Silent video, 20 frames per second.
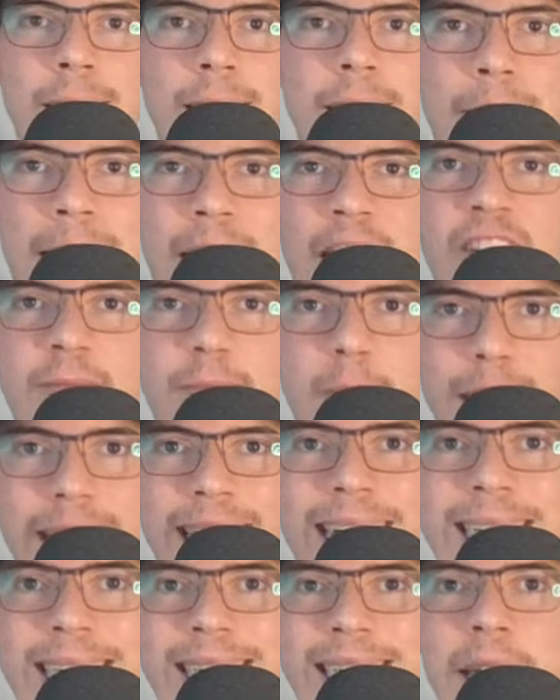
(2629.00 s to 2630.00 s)
with the amount of
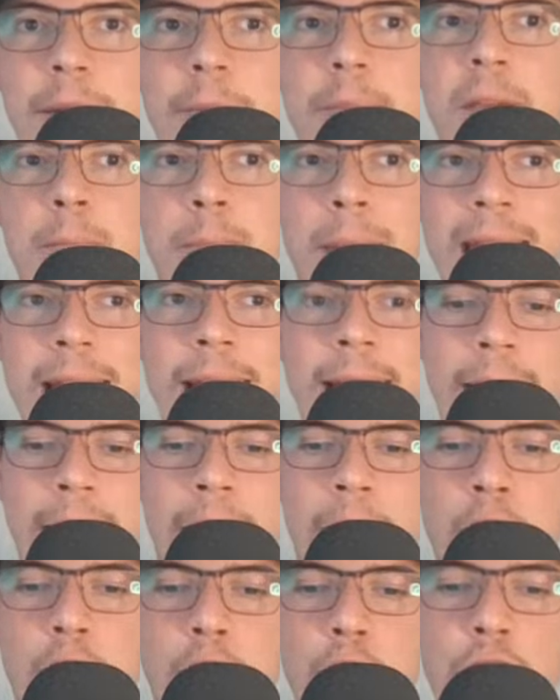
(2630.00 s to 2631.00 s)
money he's going to be
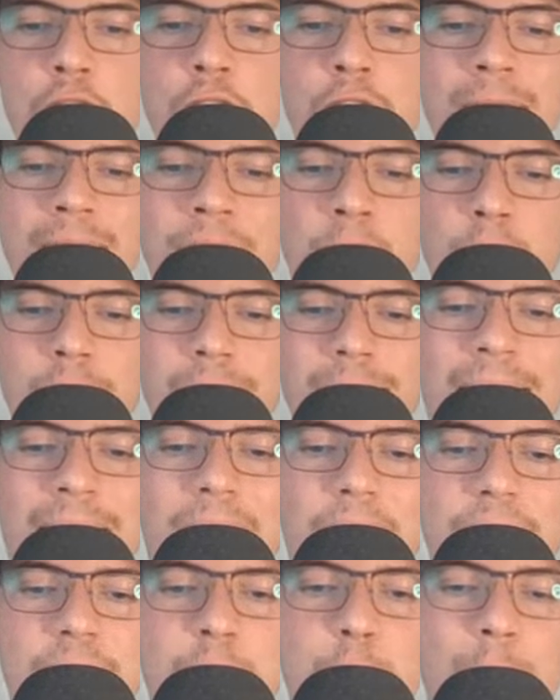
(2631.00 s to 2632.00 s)
making, you're not only going to
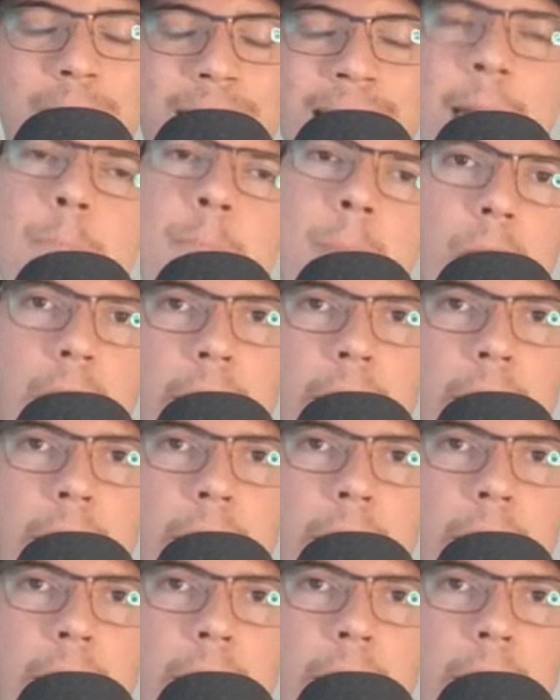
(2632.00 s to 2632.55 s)
have to eat